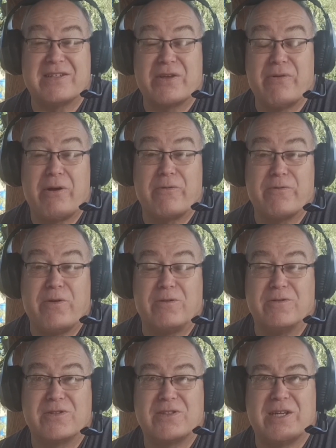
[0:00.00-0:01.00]
then it's their own
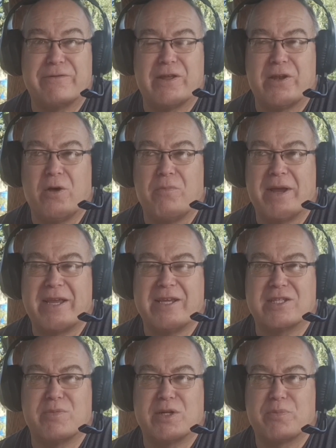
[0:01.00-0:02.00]
faults if they're not
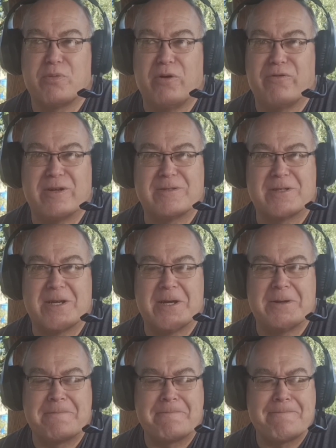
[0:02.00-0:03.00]
making as much profit.
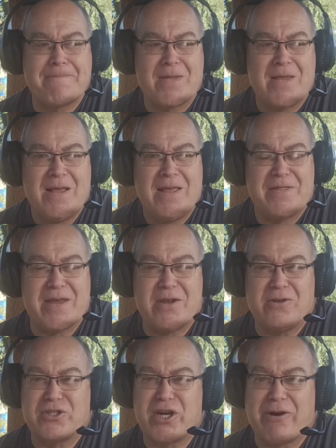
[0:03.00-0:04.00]
So
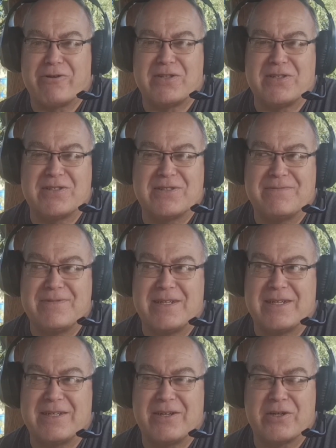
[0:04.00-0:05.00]
they're not charities,
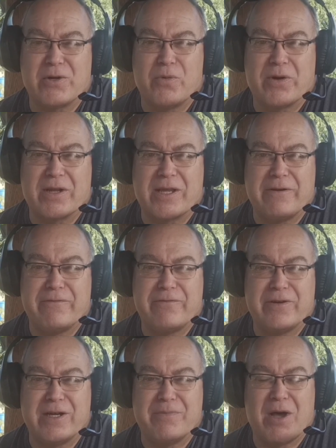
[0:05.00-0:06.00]
and I don't want to
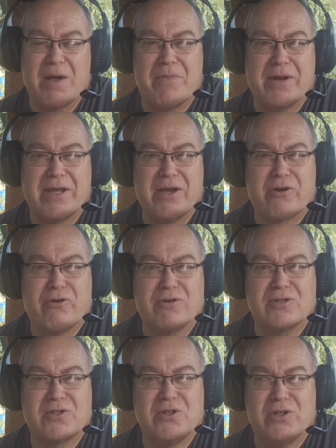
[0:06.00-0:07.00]
give my money
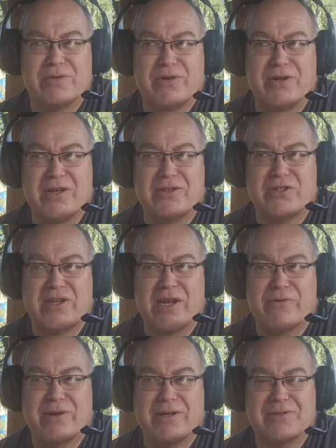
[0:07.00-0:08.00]
across to them, and neither should
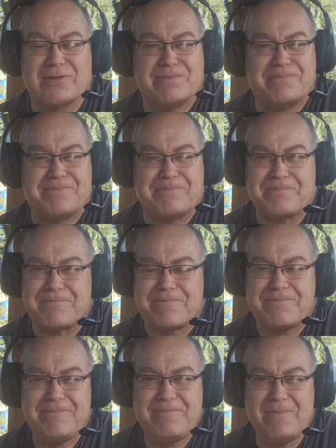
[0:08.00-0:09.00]
anyone else.
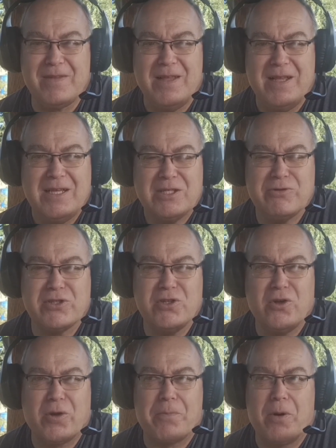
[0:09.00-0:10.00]
So it's
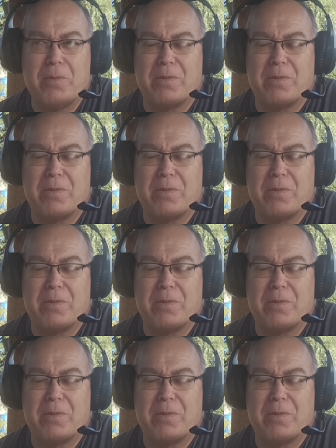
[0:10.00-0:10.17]
not a